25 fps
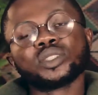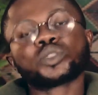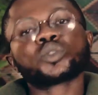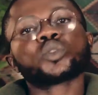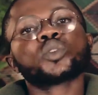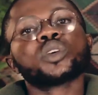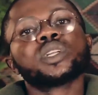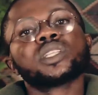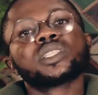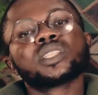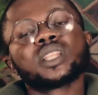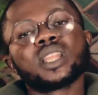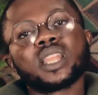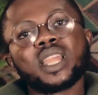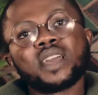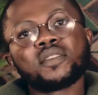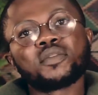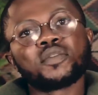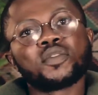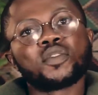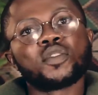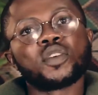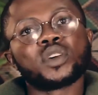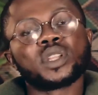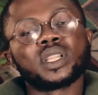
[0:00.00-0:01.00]
So it's
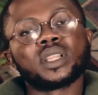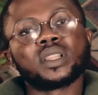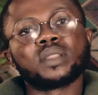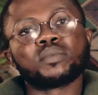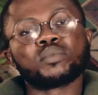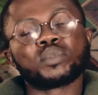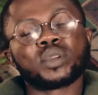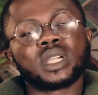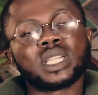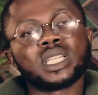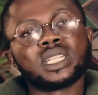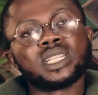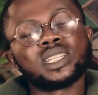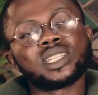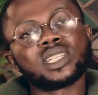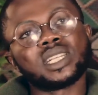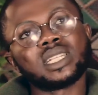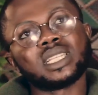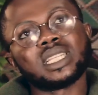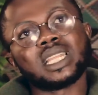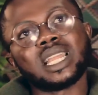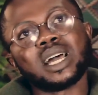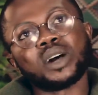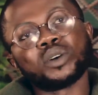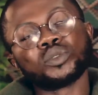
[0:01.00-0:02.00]
left for the
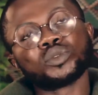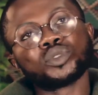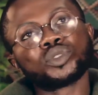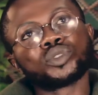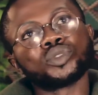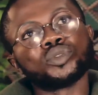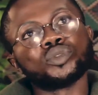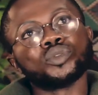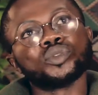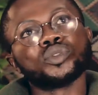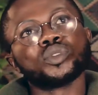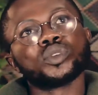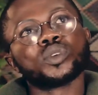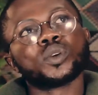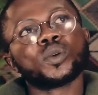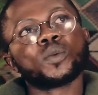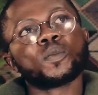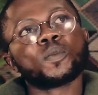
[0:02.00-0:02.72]
clinician now to